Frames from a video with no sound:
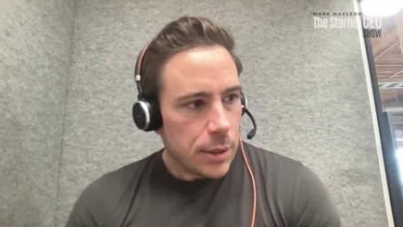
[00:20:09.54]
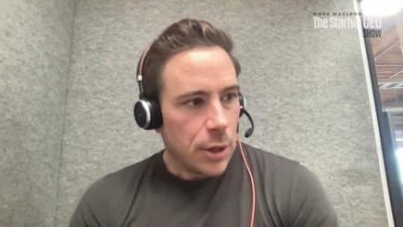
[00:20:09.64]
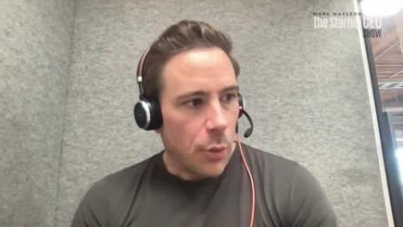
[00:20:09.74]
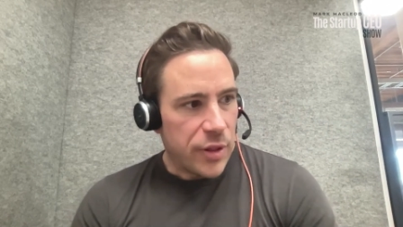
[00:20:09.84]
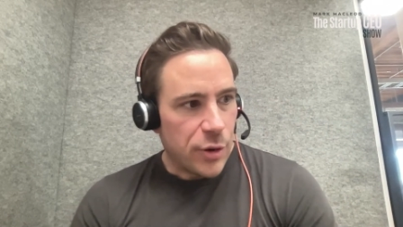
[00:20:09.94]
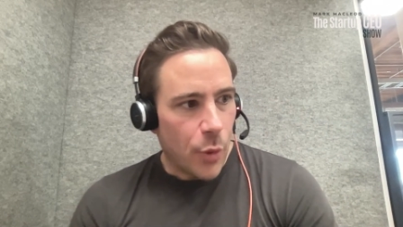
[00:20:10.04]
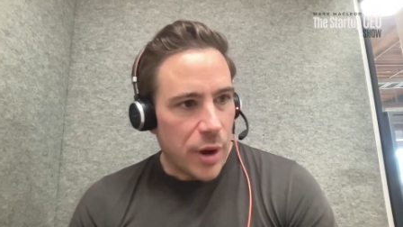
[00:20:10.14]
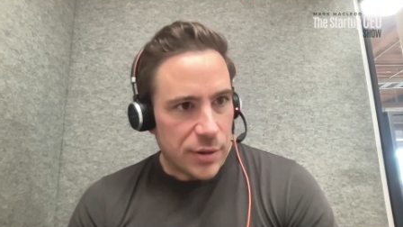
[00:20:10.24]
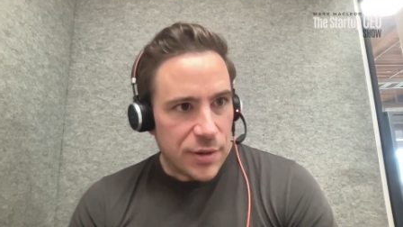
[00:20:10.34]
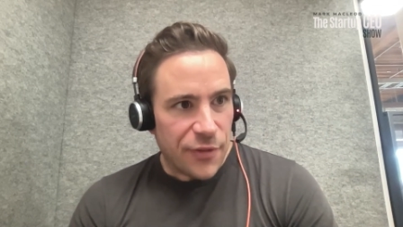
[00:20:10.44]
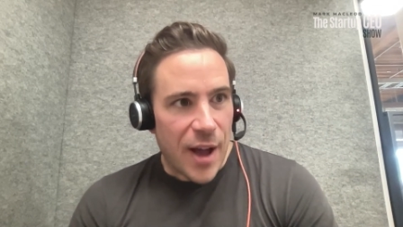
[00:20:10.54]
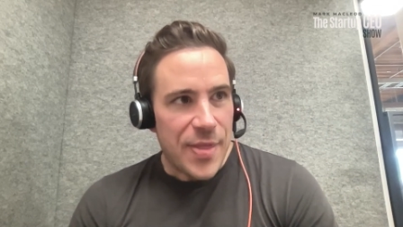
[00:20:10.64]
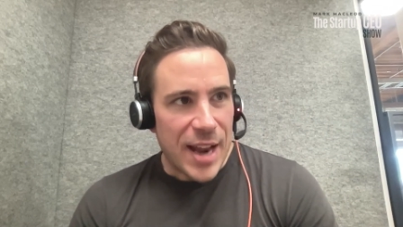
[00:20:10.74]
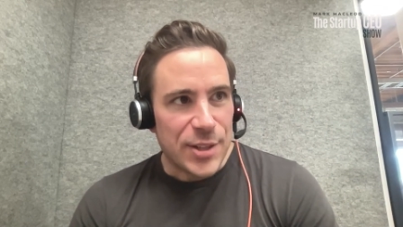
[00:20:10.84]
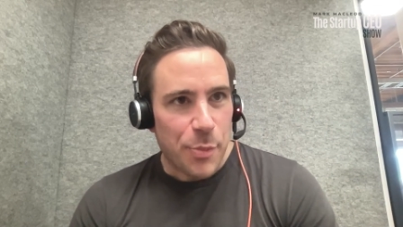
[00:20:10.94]
whether you want to
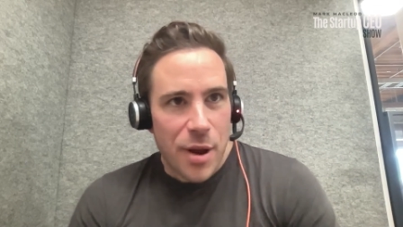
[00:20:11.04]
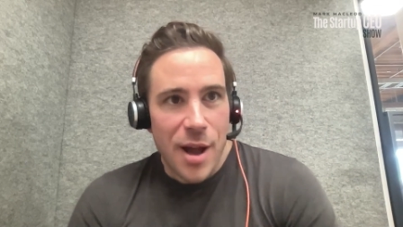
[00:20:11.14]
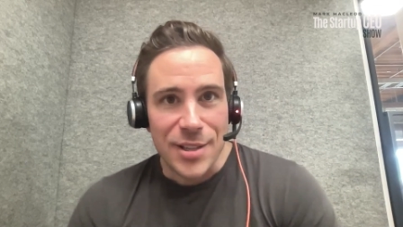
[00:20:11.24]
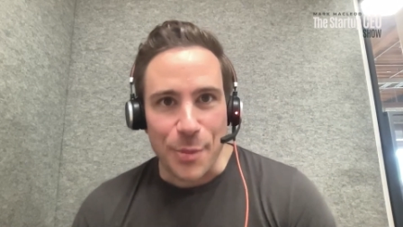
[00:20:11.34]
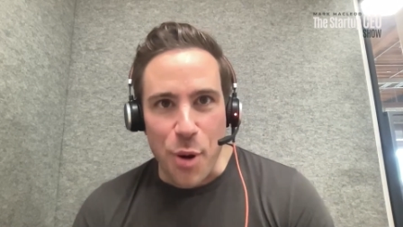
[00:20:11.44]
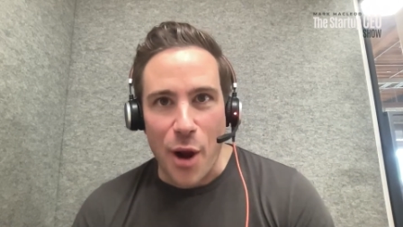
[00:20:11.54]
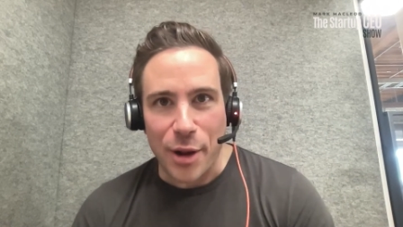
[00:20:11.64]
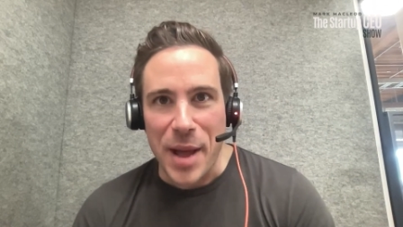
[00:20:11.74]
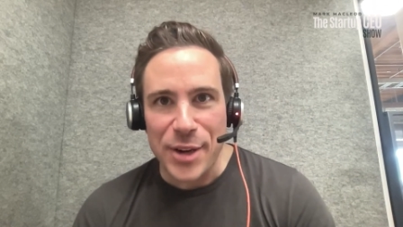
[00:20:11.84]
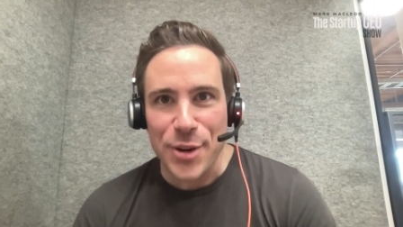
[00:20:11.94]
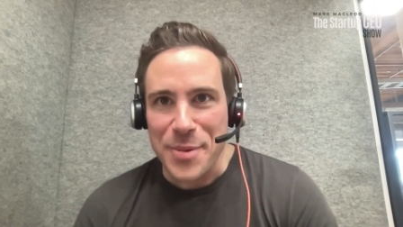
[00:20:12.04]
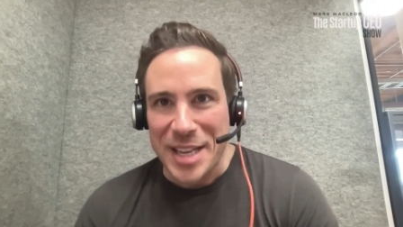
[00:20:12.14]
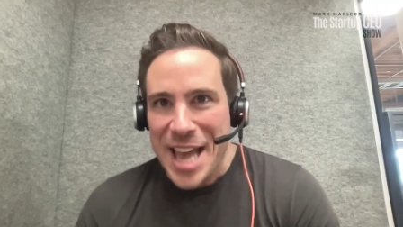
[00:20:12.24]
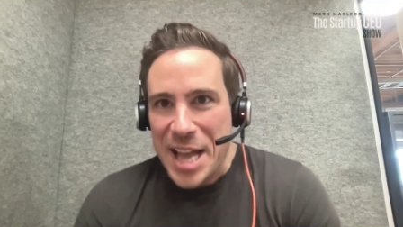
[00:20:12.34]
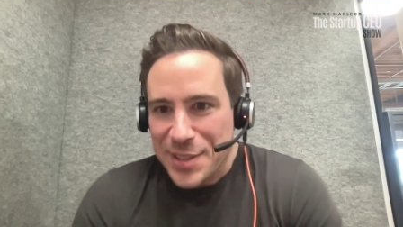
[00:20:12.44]
define that as a product manager, I
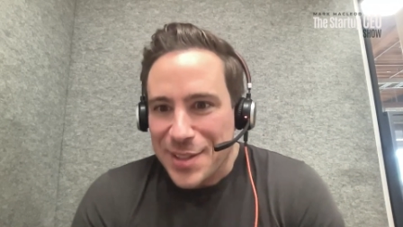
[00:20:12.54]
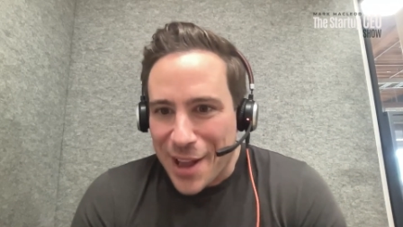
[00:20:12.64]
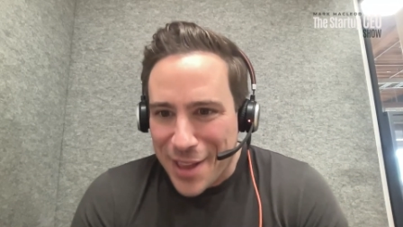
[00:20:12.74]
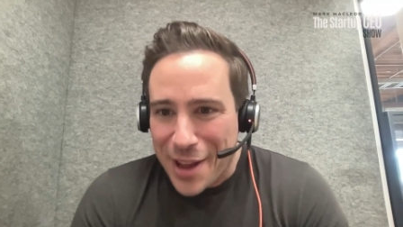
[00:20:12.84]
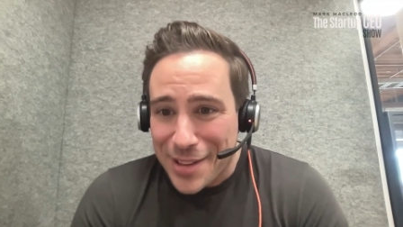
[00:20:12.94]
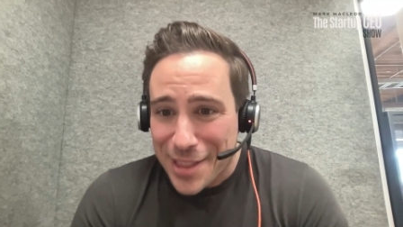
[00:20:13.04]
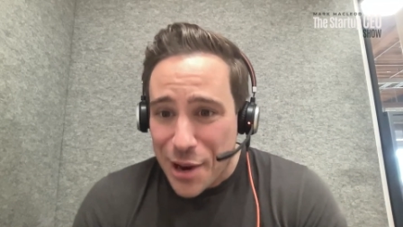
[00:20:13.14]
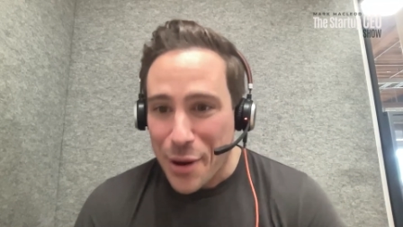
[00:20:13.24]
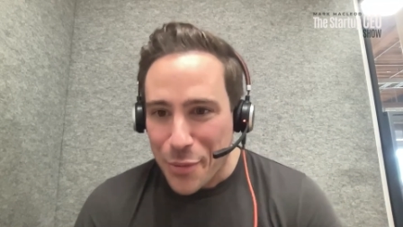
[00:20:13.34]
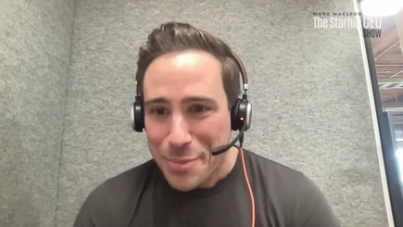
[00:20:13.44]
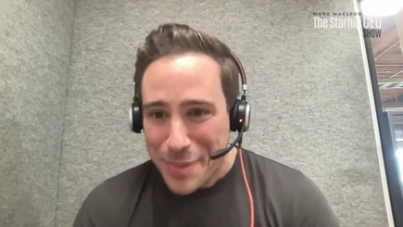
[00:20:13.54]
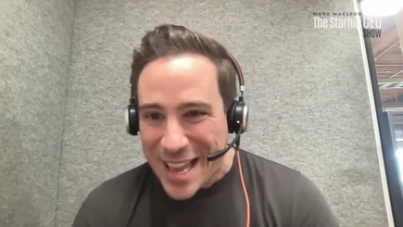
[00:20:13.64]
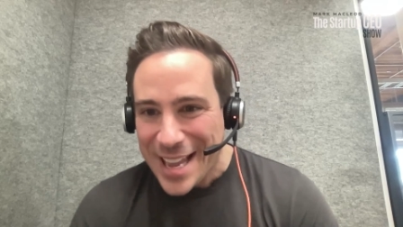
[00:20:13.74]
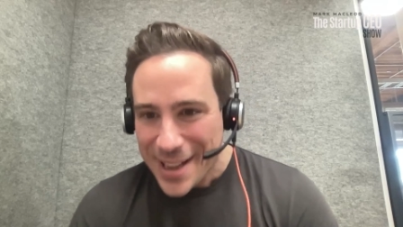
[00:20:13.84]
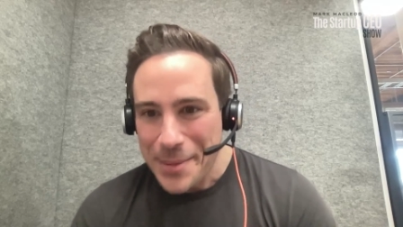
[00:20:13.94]
mean, yes, that in theory would
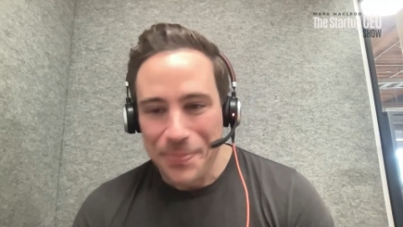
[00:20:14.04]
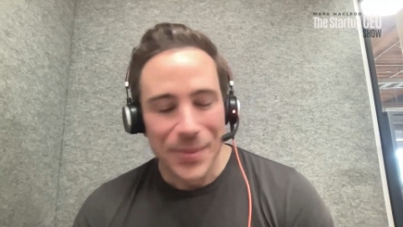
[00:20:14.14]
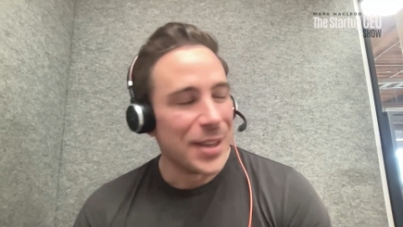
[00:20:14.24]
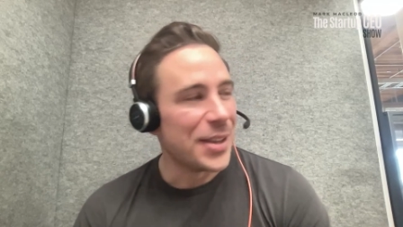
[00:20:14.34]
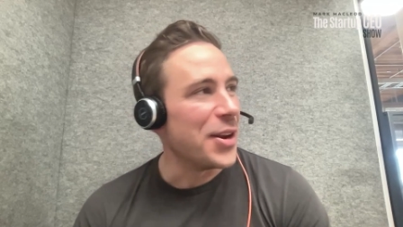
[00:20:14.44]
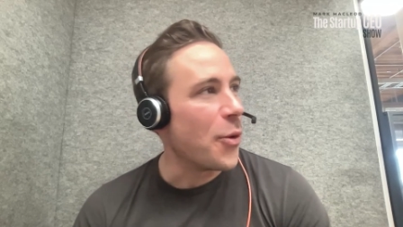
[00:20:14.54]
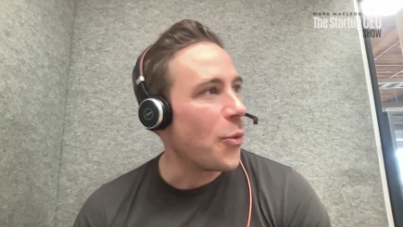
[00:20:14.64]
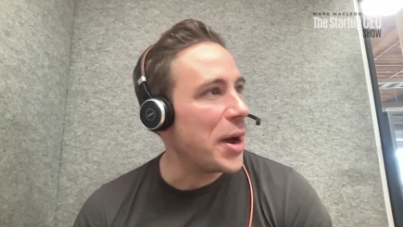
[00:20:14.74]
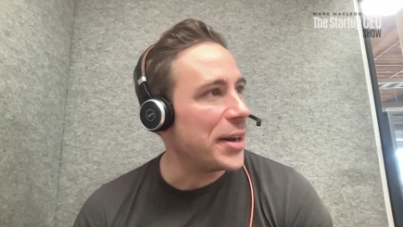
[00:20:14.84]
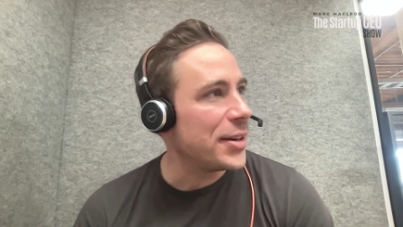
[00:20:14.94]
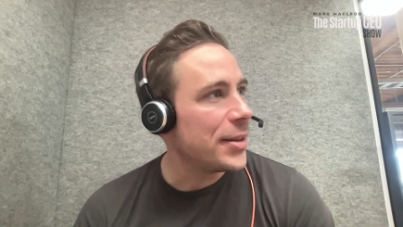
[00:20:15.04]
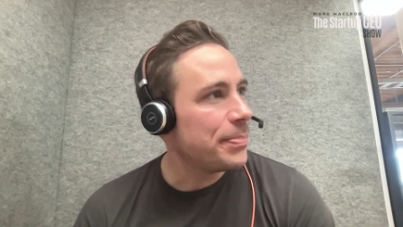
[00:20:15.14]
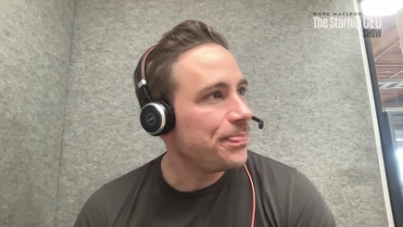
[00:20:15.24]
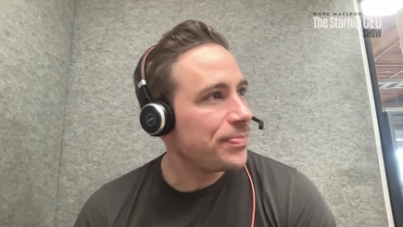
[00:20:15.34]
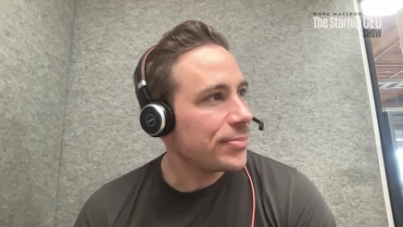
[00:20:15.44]
be, what,
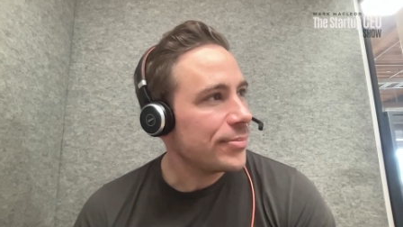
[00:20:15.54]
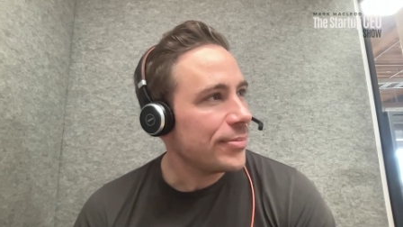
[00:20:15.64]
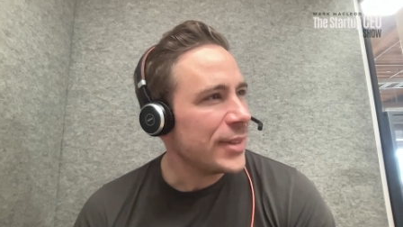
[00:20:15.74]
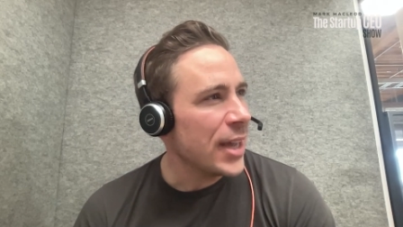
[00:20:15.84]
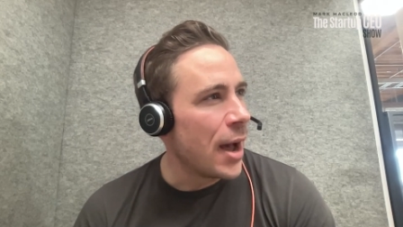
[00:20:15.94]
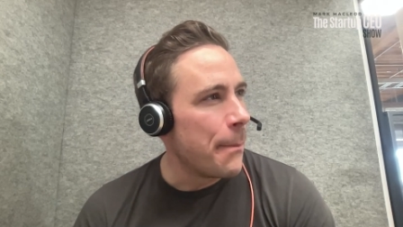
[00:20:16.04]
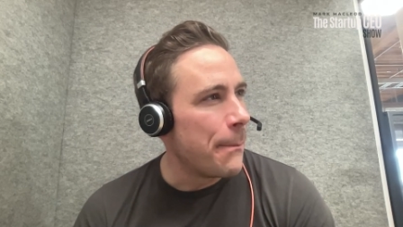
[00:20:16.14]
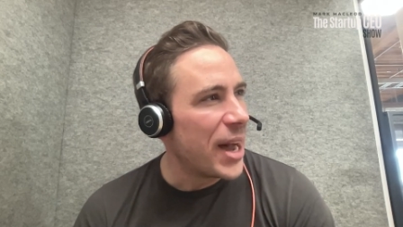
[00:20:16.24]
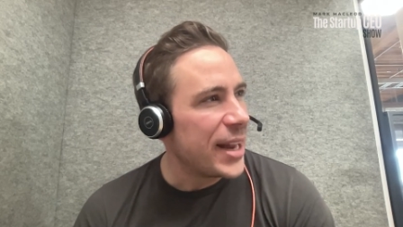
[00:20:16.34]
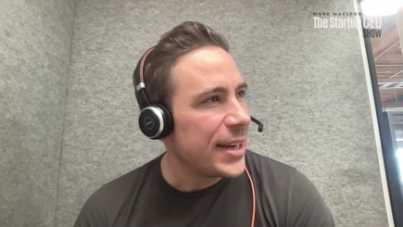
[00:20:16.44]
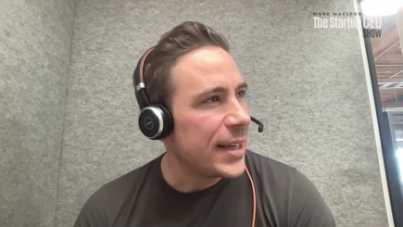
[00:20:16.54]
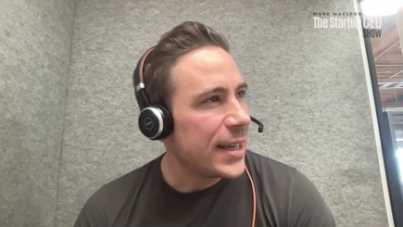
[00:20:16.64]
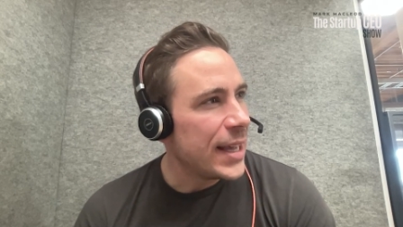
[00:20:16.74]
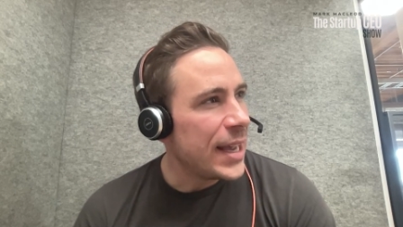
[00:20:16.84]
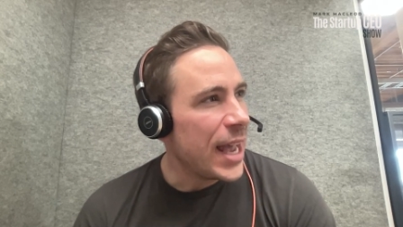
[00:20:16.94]
but
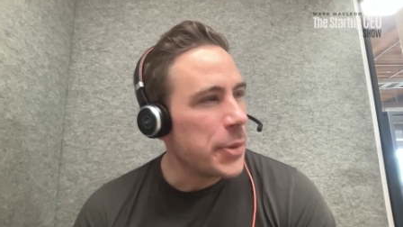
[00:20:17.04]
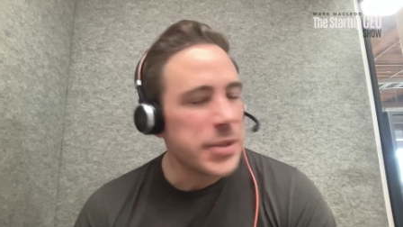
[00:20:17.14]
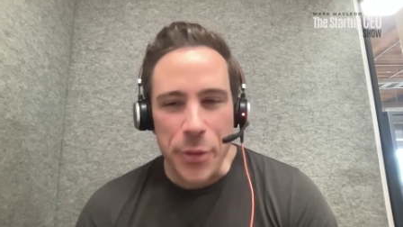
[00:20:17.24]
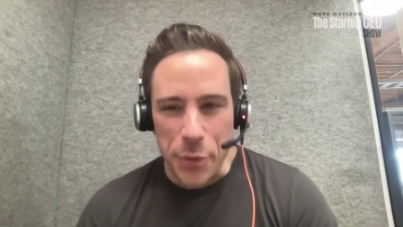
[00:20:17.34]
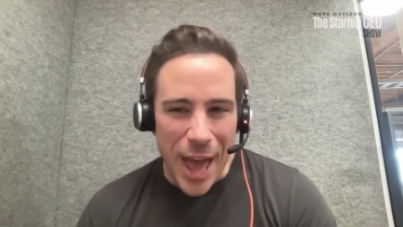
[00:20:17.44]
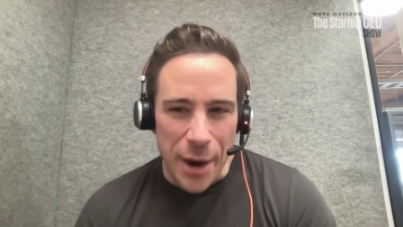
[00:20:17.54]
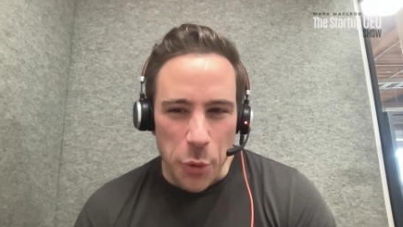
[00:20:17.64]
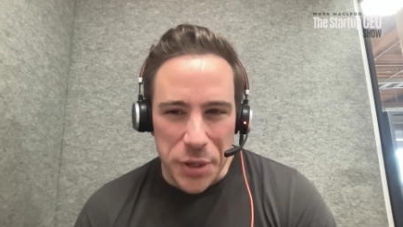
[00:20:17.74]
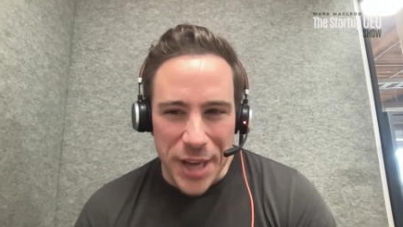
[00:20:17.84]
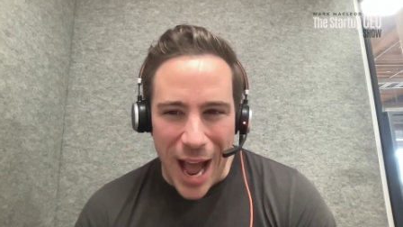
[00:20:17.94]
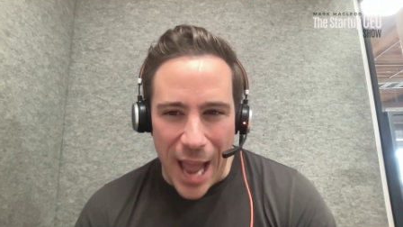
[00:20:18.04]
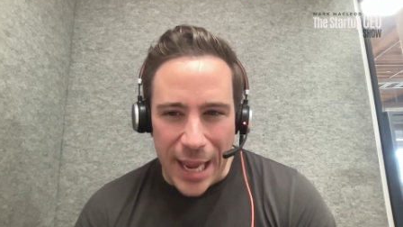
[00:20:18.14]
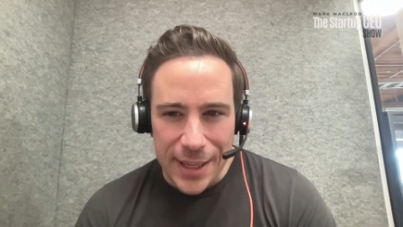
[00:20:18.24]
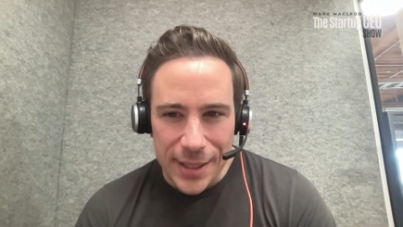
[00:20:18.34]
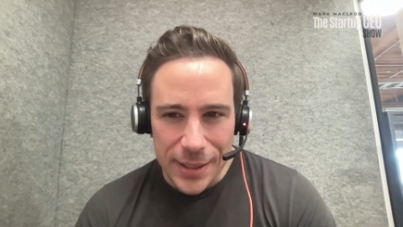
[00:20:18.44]
it was either that or die.